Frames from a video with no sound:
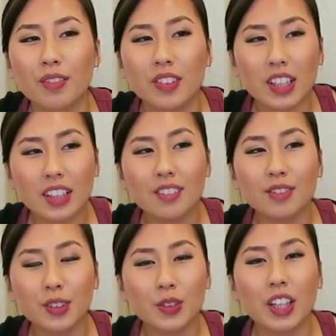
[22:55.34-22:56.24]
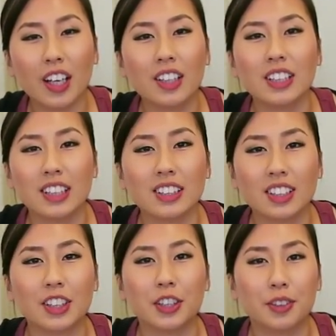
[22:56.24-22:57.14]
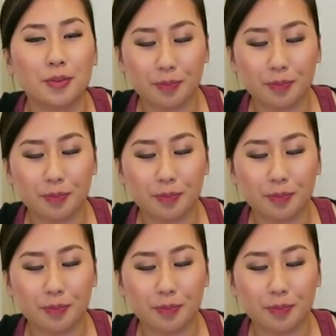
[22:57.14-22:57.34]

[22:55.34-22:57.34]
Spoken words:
vegan food can taste good.